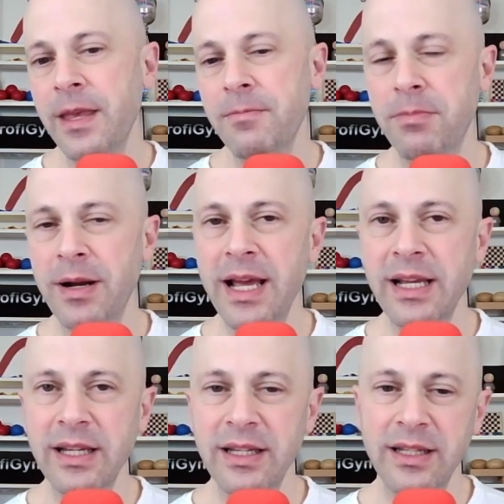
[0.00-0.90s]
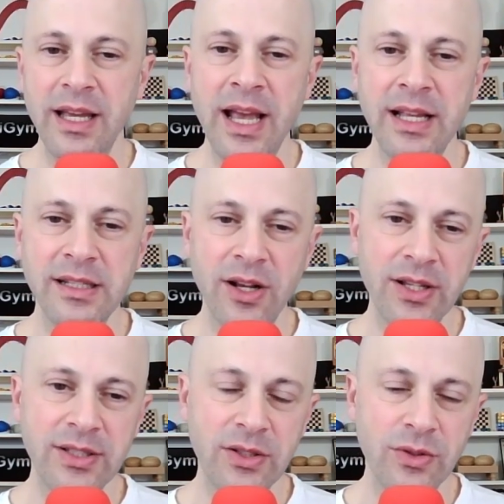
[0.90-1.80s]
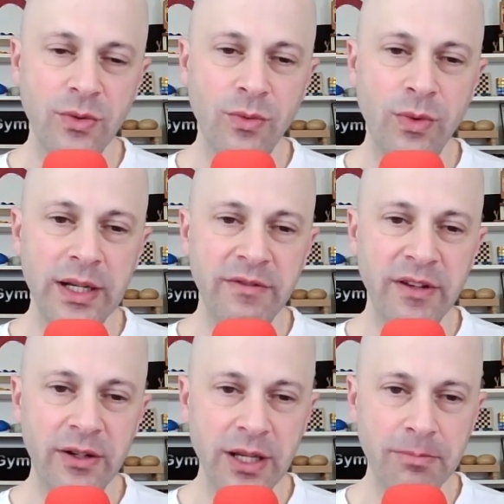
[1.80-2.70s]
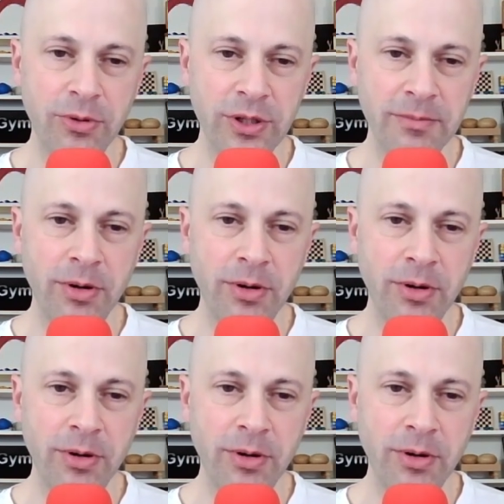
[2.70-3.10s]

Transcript: black has lost one very important